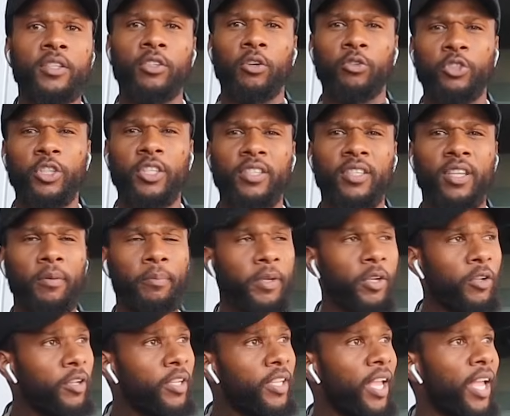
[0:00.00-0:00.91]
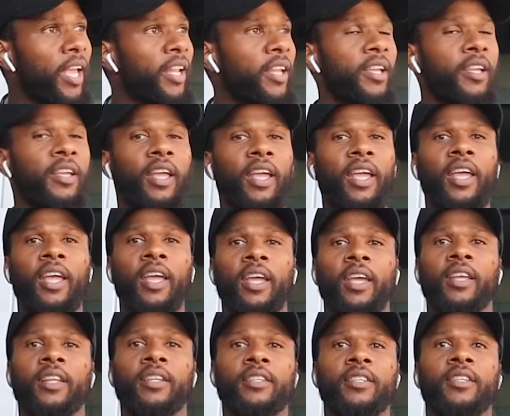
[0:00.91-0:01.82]
So just communicating
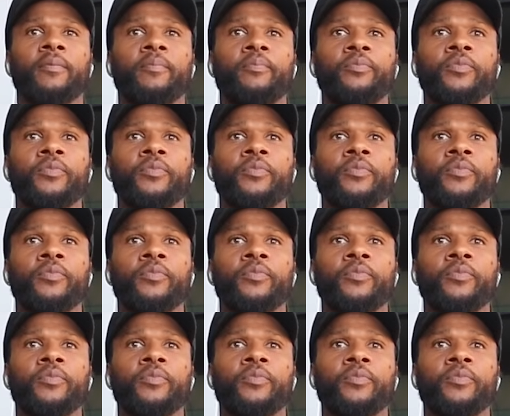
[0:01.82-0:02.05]
and